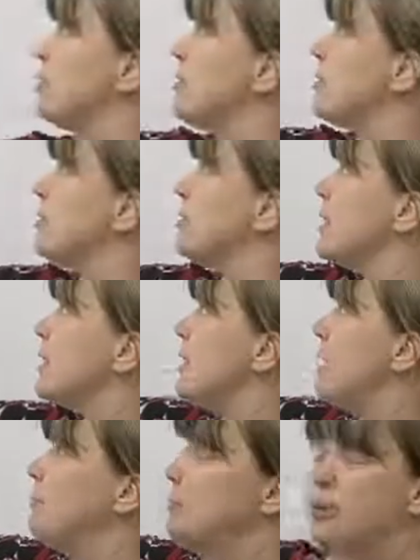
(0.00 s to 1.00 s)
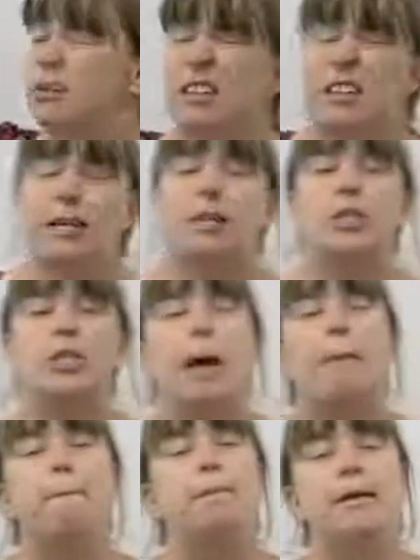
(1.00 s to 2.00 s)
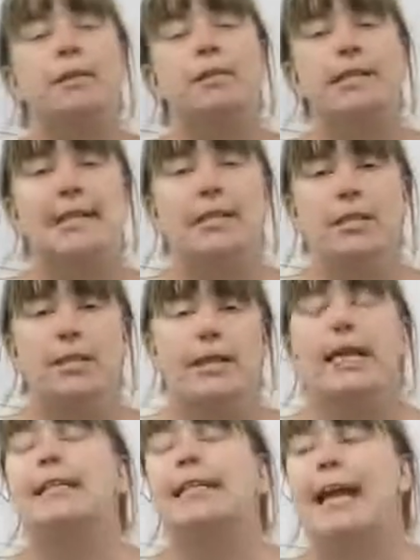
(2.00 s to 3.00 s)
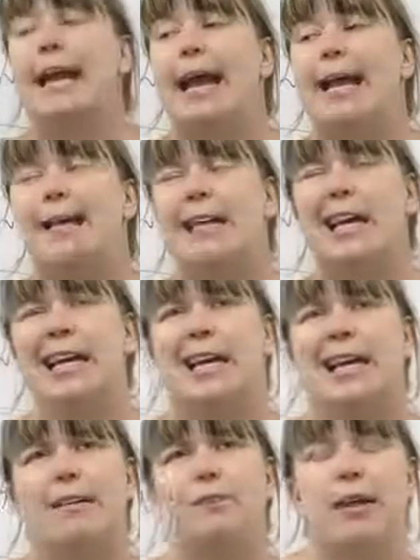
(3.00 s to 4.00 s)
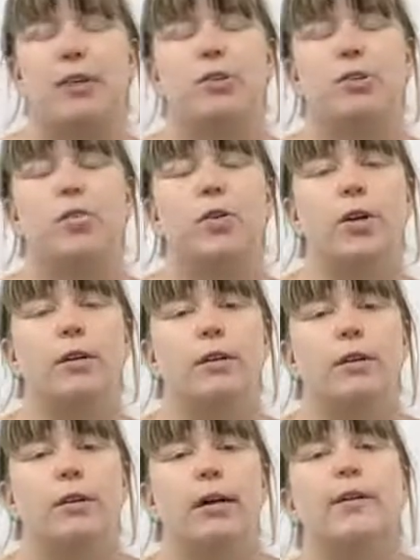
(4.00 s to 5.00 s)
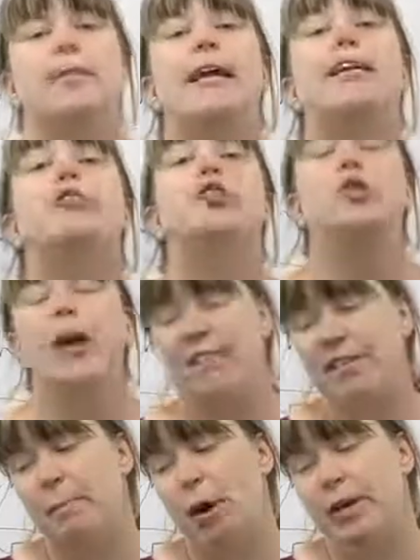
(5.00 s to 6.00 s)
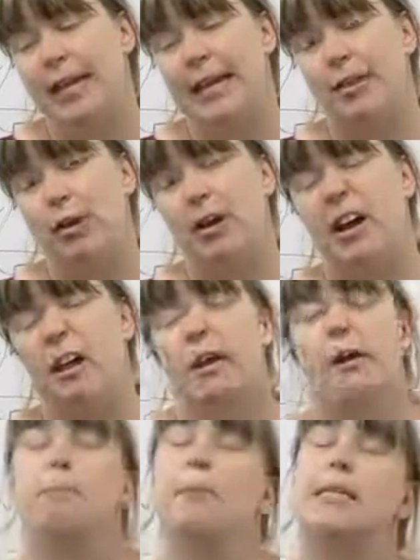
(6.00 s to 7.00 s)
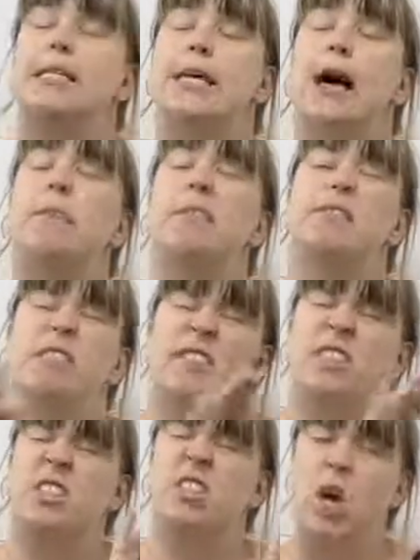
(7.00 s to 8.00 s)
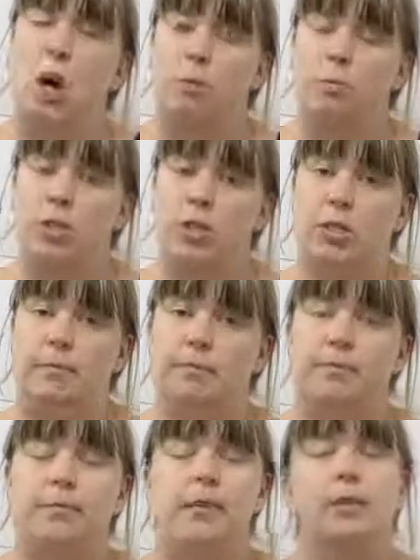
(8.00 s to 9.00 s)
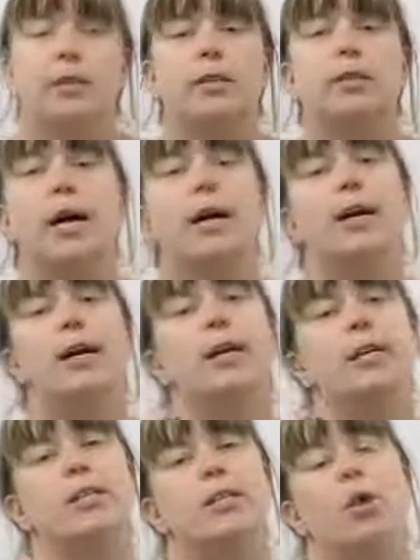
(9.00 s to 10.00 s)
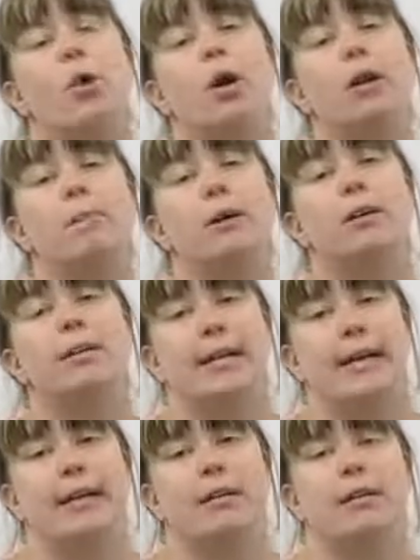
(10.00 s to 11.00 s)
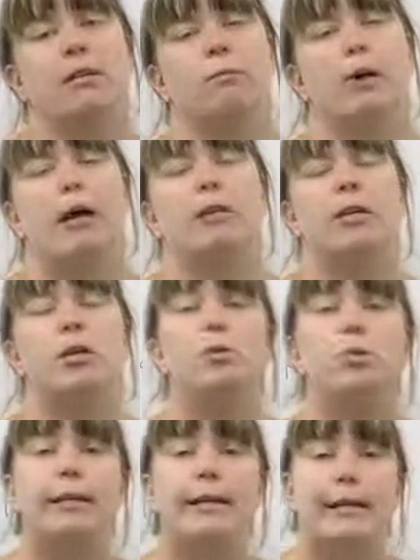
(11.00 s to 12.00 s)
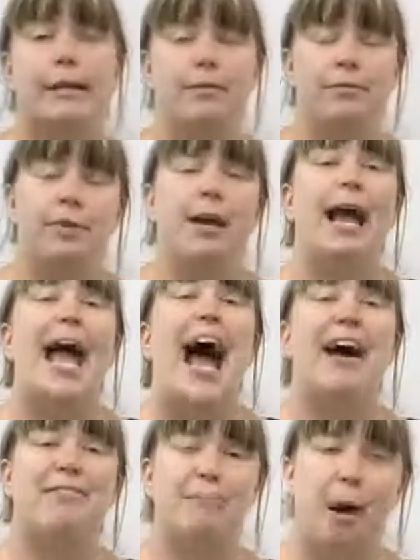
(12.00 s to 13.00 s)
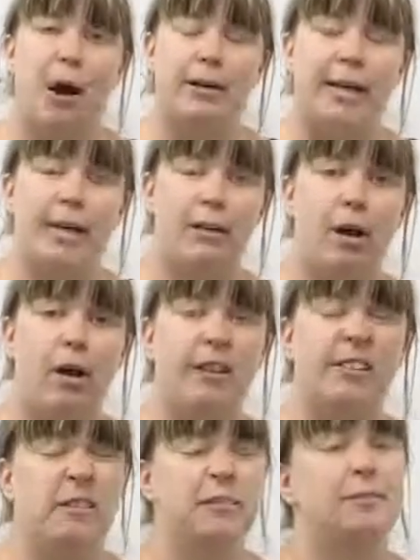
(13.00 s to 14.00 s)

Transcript: for example, some buildings in Vancouver, they do have a parking lot, but some don't. Does your building where you live have a parking lot?